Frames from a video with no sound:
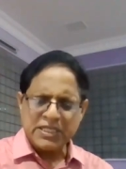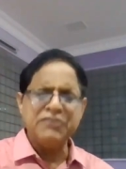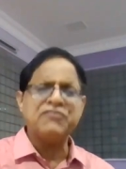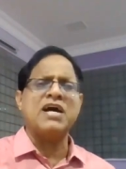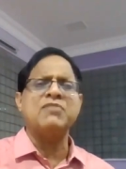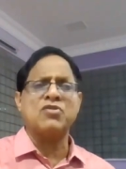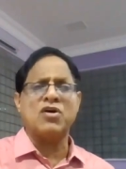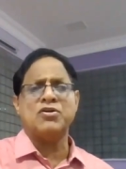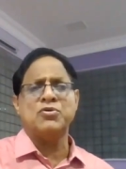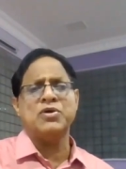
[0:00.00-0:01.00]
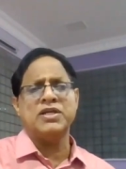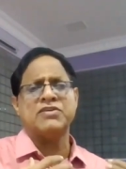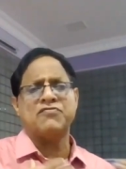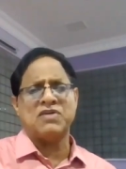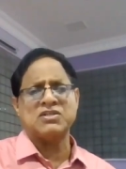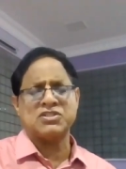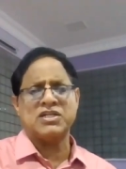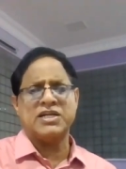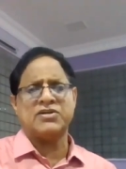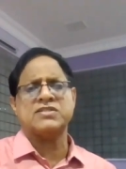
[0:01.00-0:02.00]
if I'm not doing the
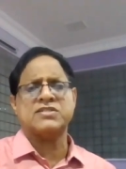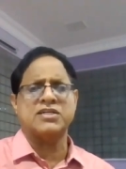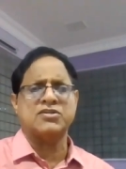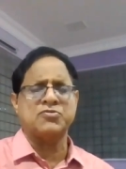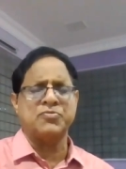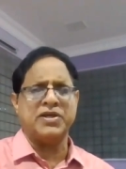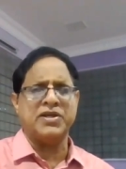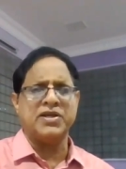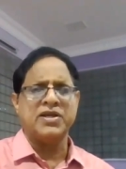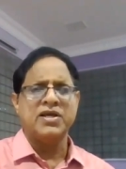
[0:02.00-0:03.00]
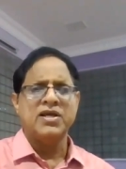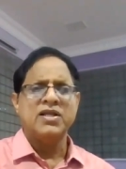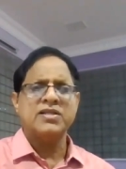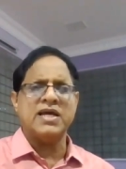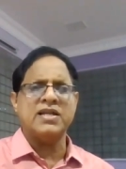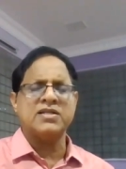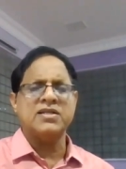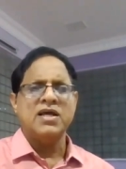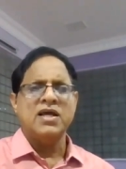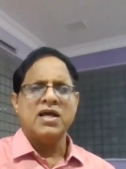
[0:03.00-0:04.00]
function entrusted to me,
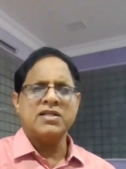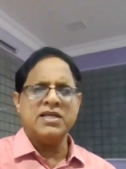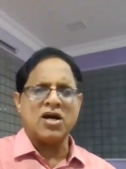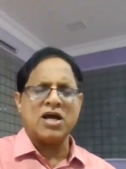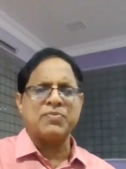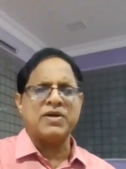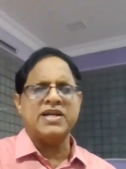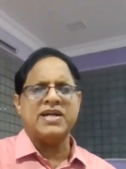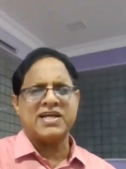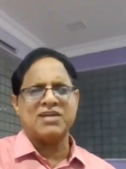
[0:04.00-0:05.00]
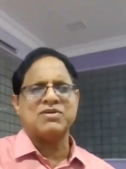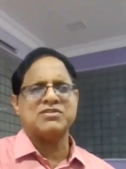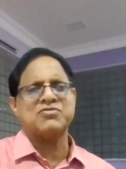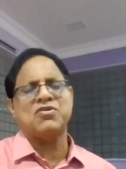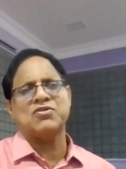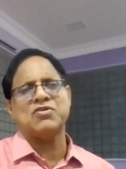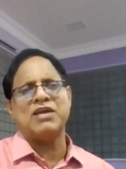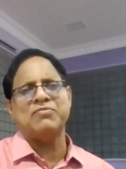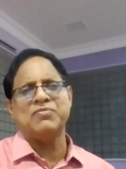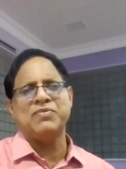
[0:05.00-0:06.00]
then the corporate debtor must go to
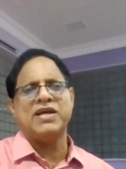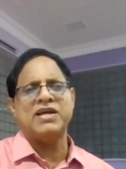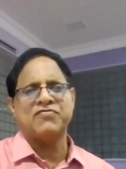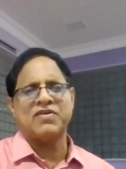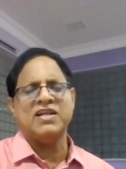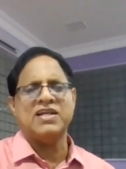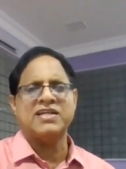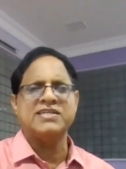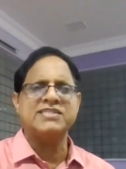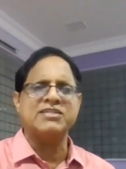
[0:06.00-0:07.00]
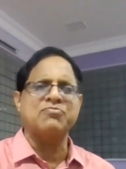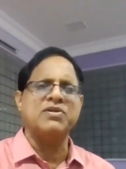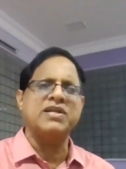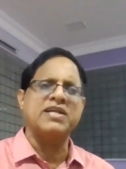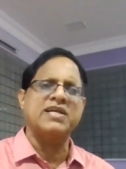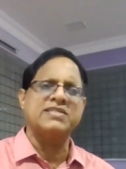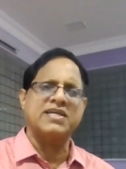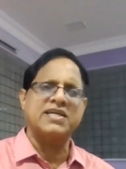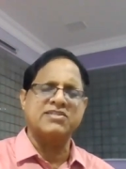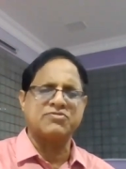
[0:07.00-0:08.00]
IPB and file a disciplinary case
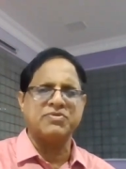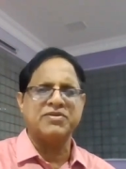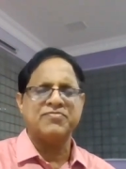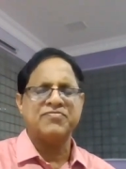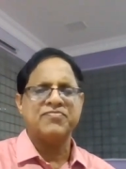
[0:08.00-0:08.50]
against me.